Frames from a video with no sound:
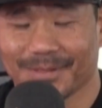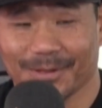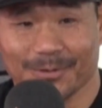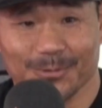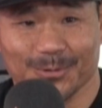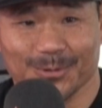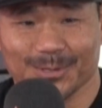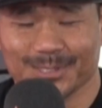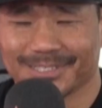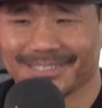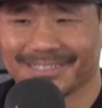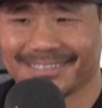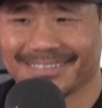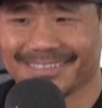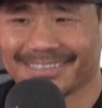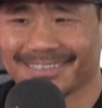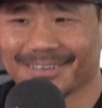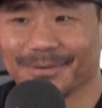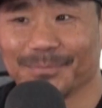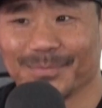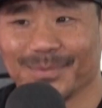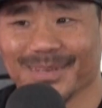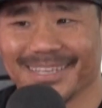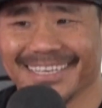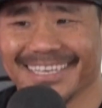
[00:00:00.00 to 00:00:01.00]
was
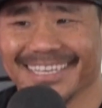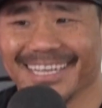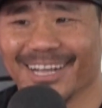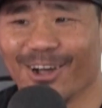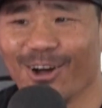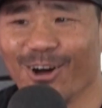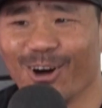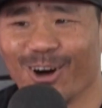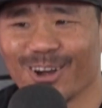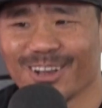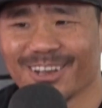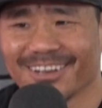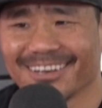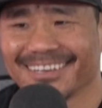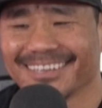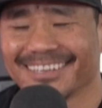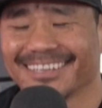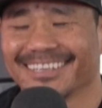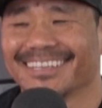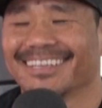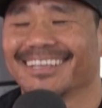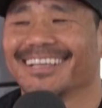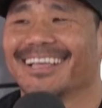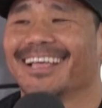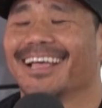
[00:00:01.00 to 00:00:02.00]
completely gone.
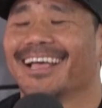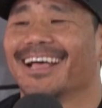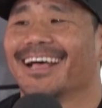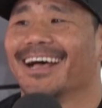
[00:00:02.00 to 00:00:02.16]
Right.